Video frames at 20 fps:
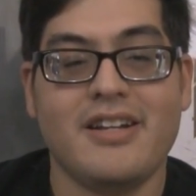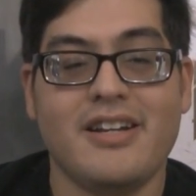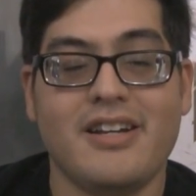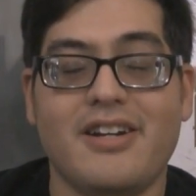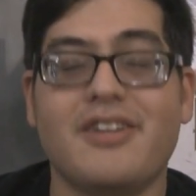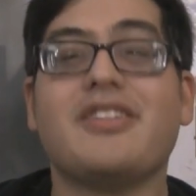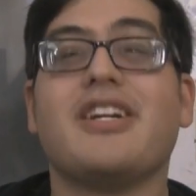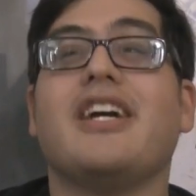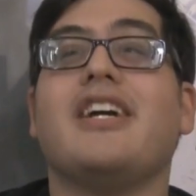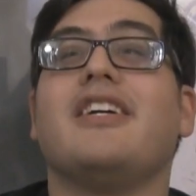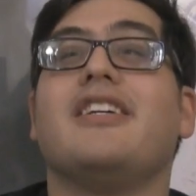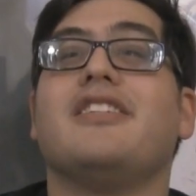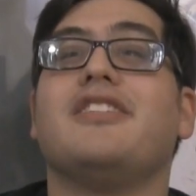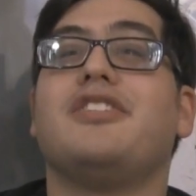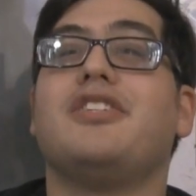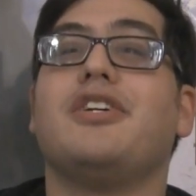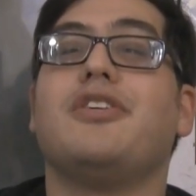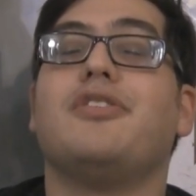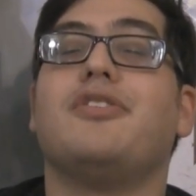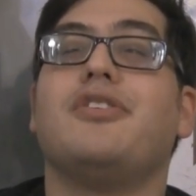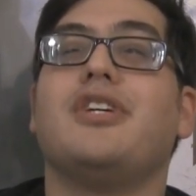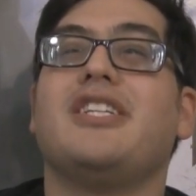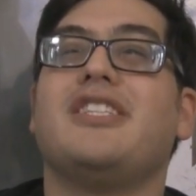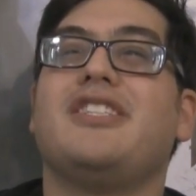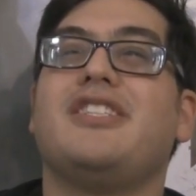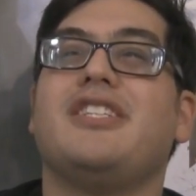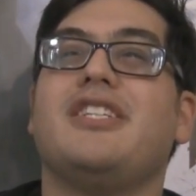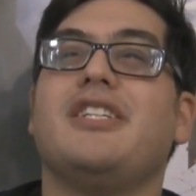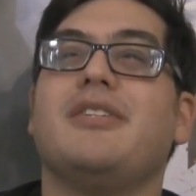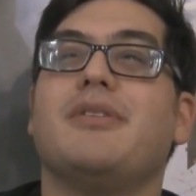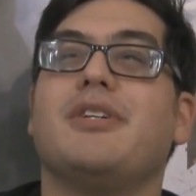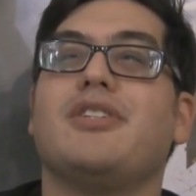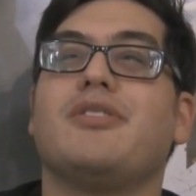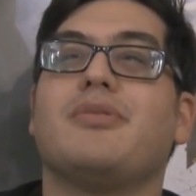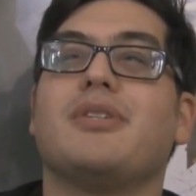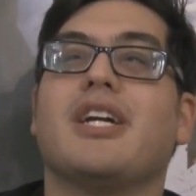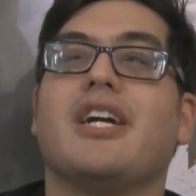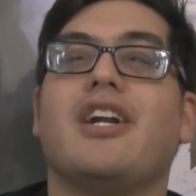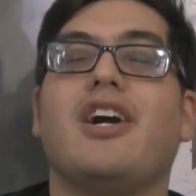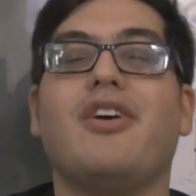Okay, so let's see, what else
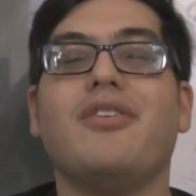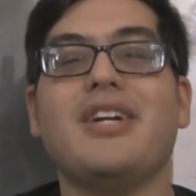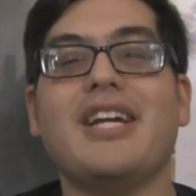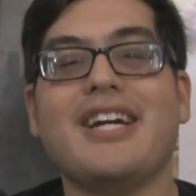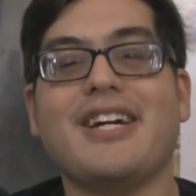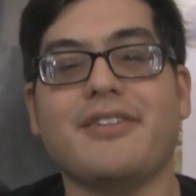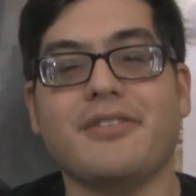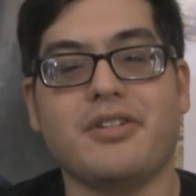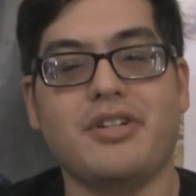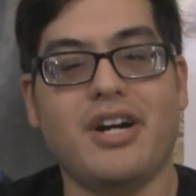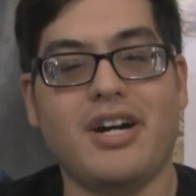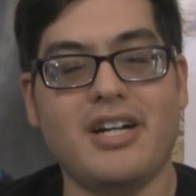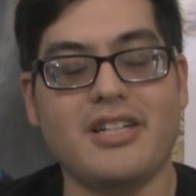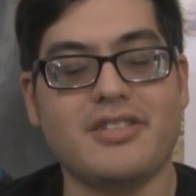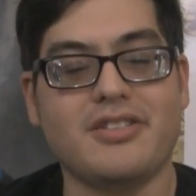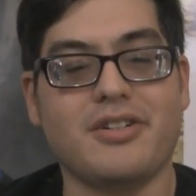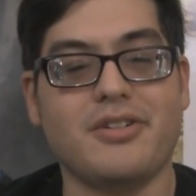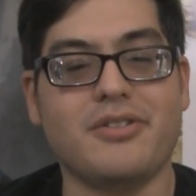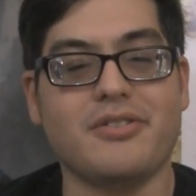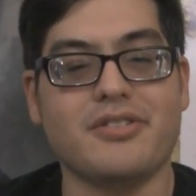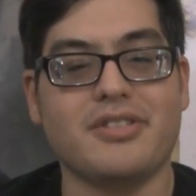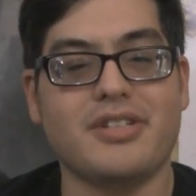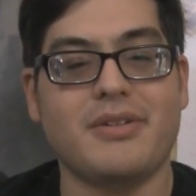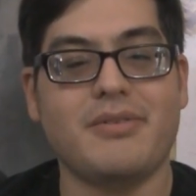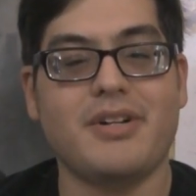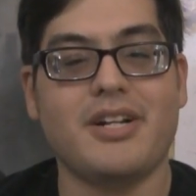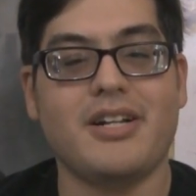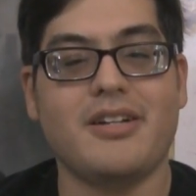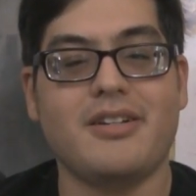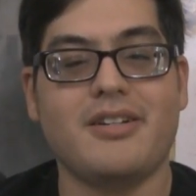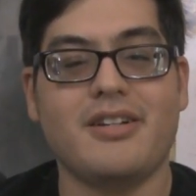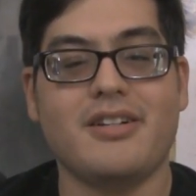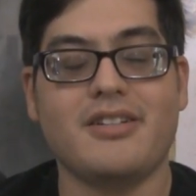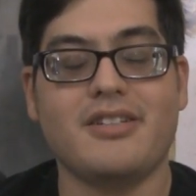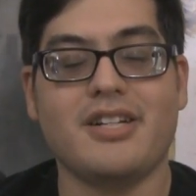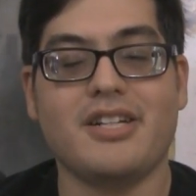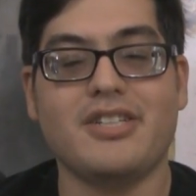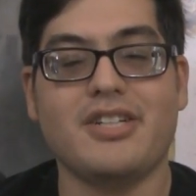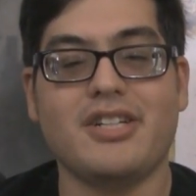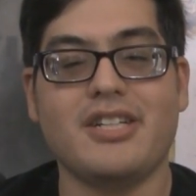we got? Oh yeah, consoles. I wanted to
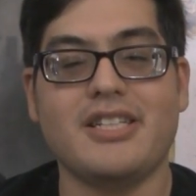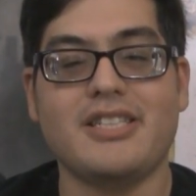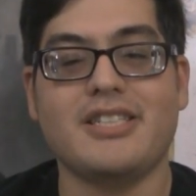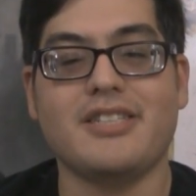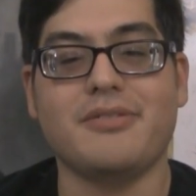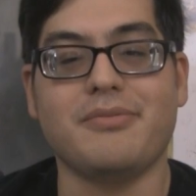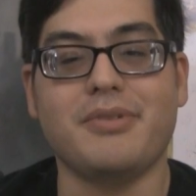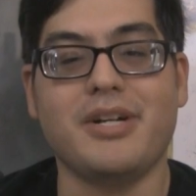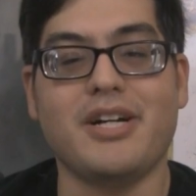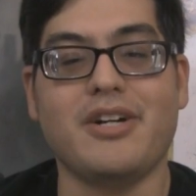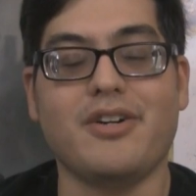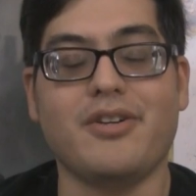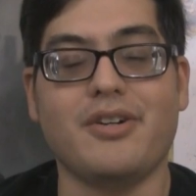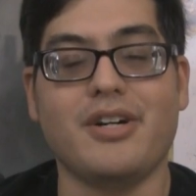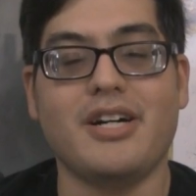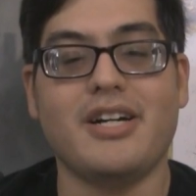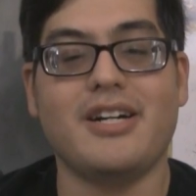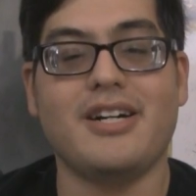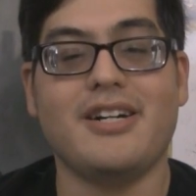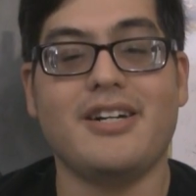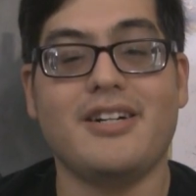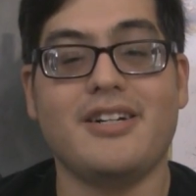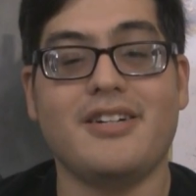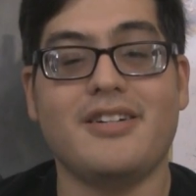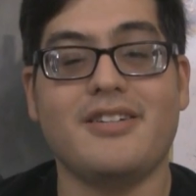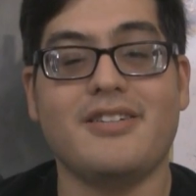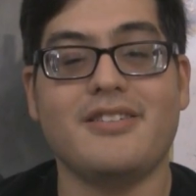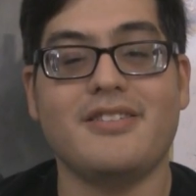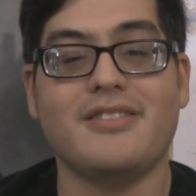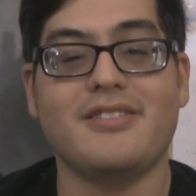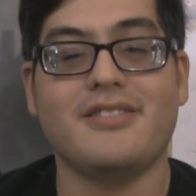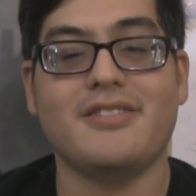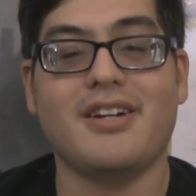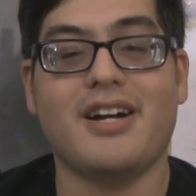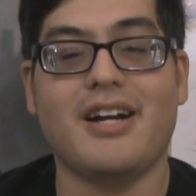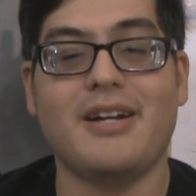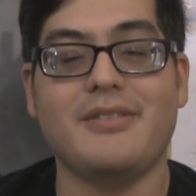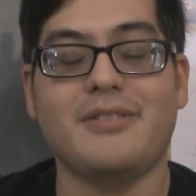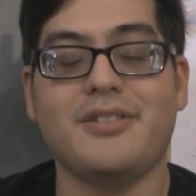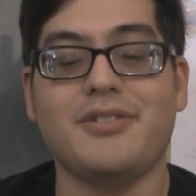touch on this as well.
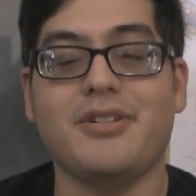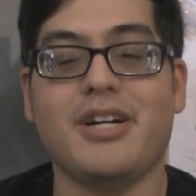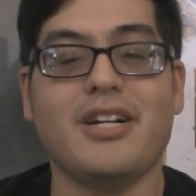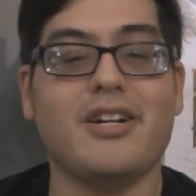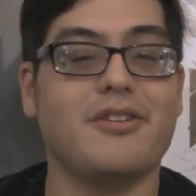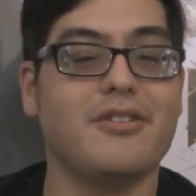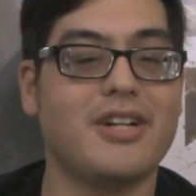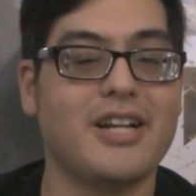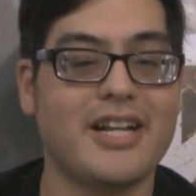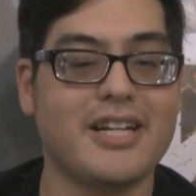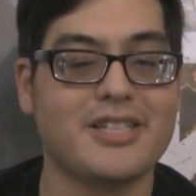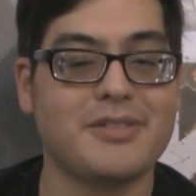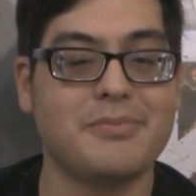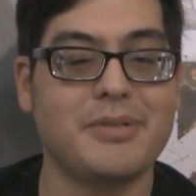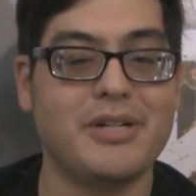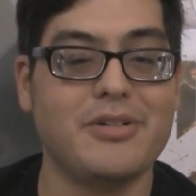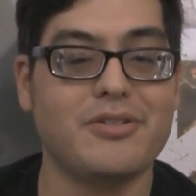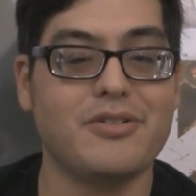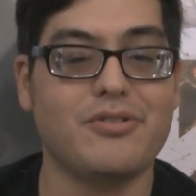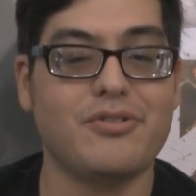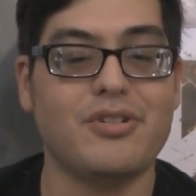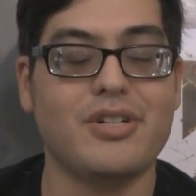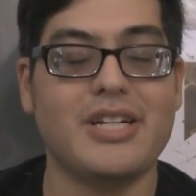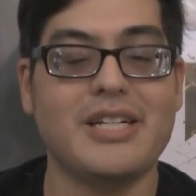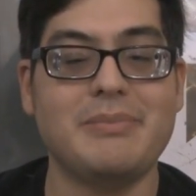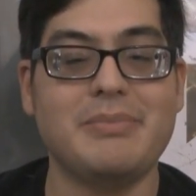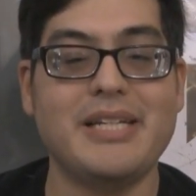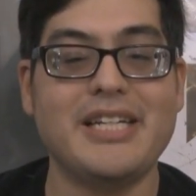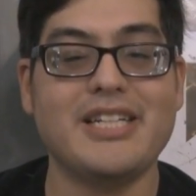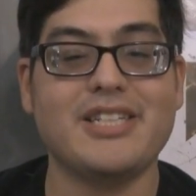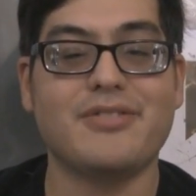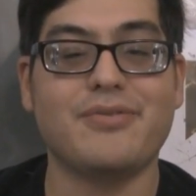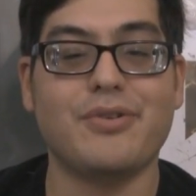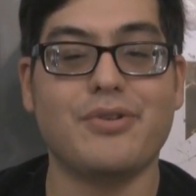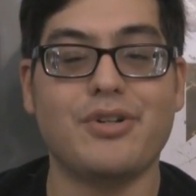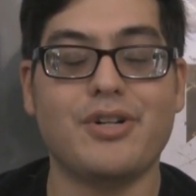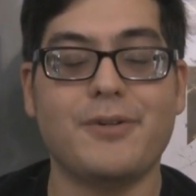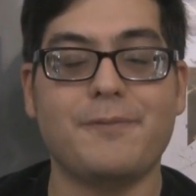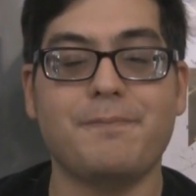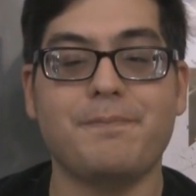I do not own an Xbone or a
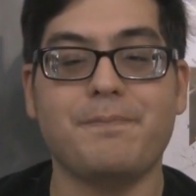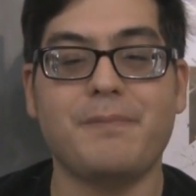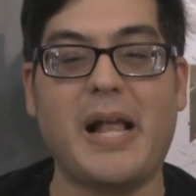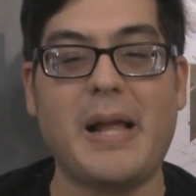PS4.